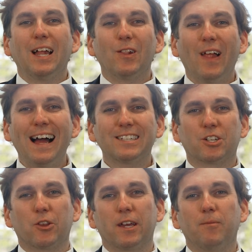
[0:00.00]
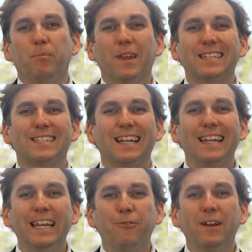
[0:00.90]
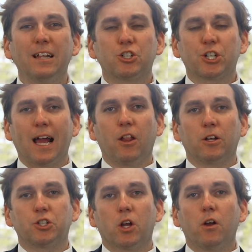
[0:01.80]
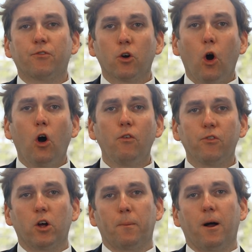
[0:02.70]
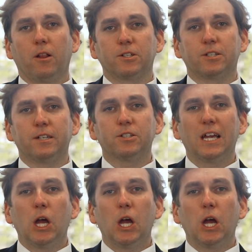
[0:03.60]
Lastly, a significant challenge for all flood policies,